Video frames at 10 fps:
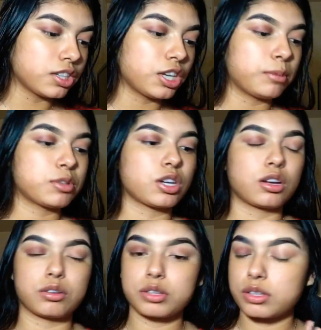James
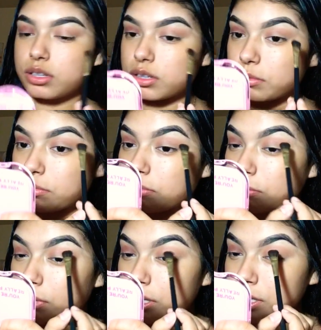Charles
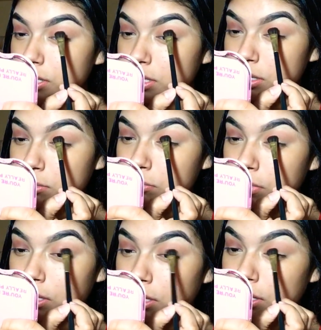brushes,
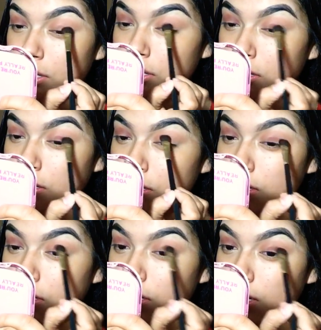but
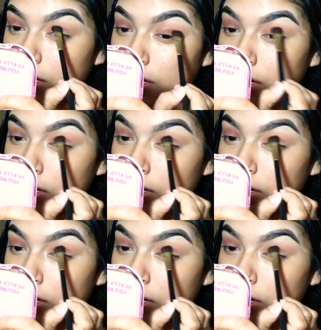I did